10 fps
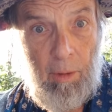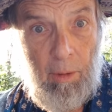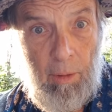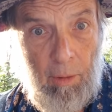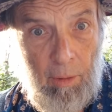
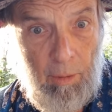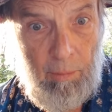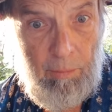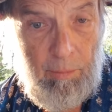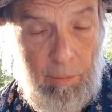
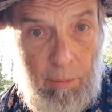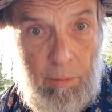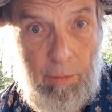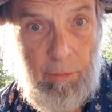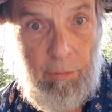Om
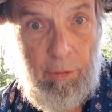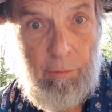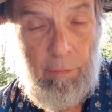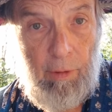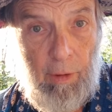Namah
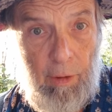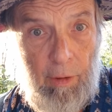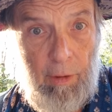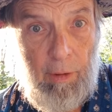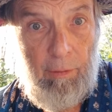
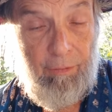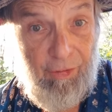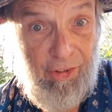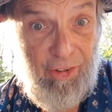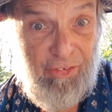Shivaya.
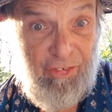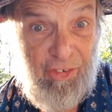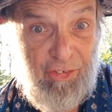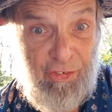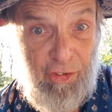This
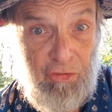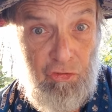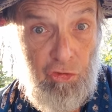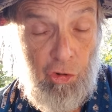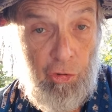is the
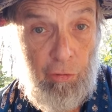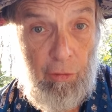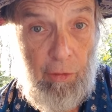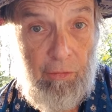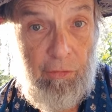
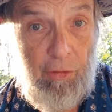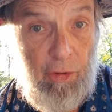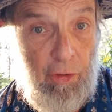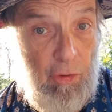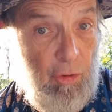
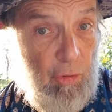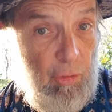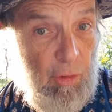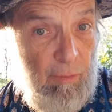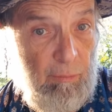journalistic
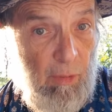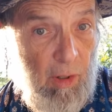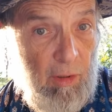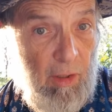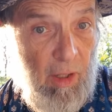coup of my
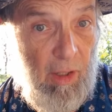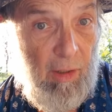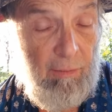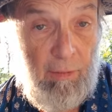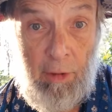
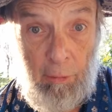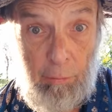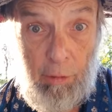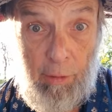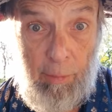life.
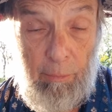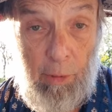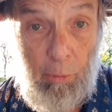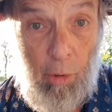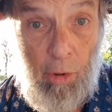Well, let me
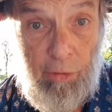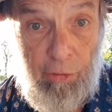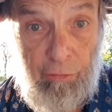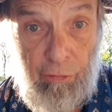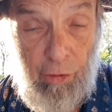walk you
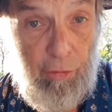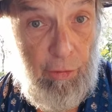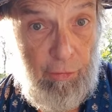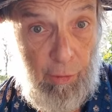through this.